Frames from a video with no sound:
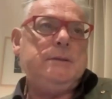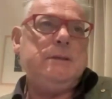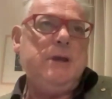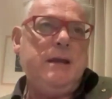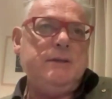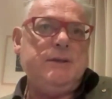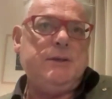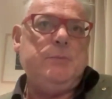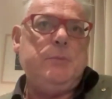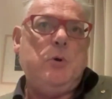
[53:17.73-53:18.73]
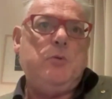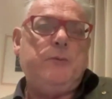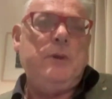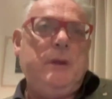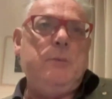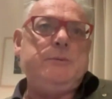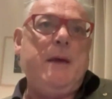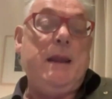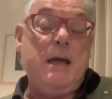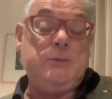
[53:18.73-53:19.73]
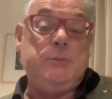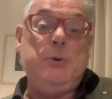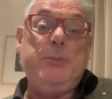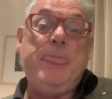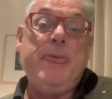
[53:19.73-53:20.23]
genesis of the book really was my last book.